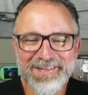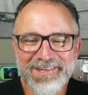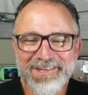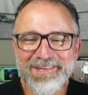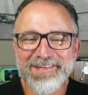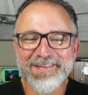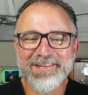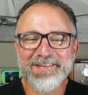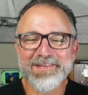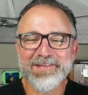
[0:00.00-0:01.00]

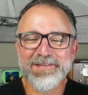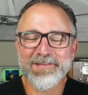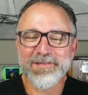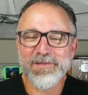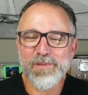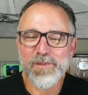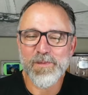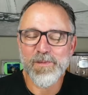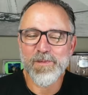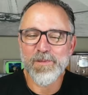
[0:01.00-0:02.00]

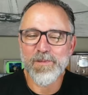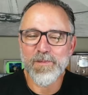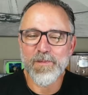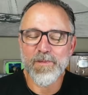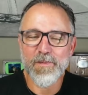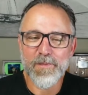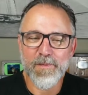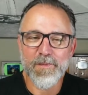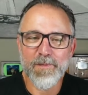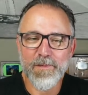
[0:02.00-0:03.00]

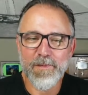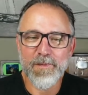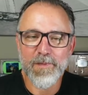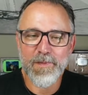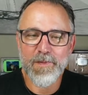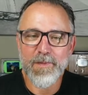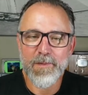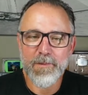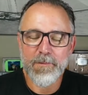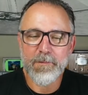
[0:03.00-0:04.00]

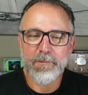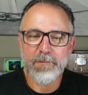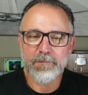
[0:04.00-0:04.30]
(silent)